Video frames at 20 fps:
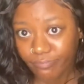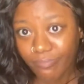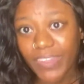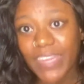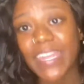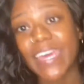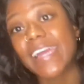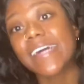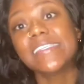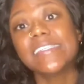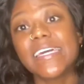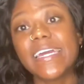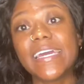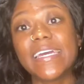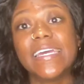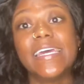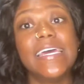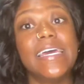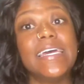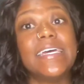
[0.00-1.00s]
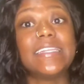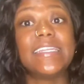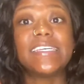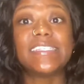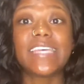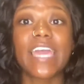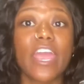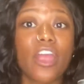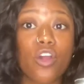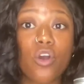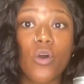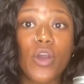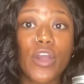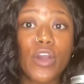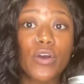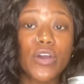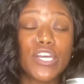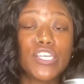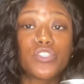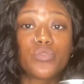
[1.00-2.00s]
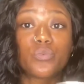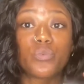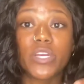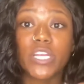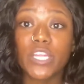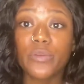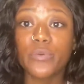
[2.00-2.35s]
like I said, this hair oil is really,